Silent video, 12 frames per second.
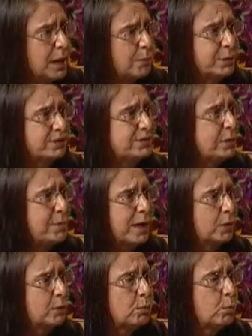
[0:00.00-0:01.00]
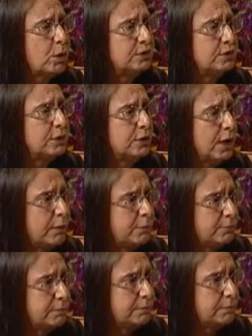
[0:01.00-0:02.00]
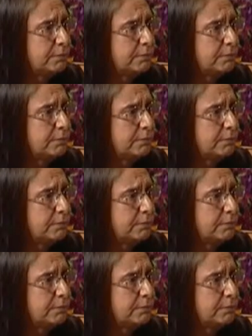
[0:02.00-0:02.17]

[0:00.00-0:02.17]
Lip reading: but somehow it wasn't enough.